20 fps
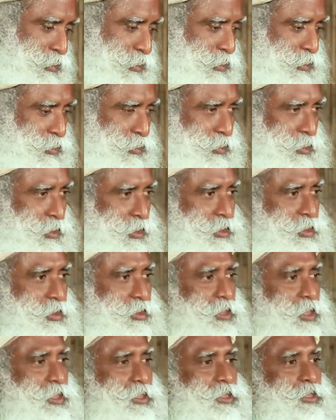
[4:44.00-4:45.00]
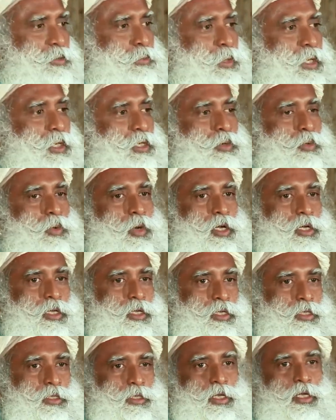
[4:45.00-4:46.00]
to do this just the way you want
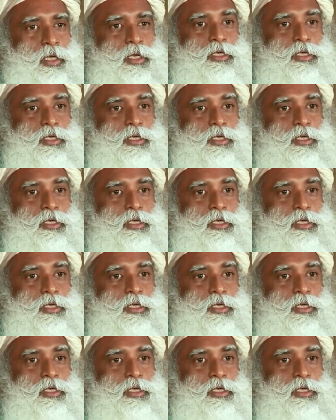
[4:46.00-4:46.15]
it,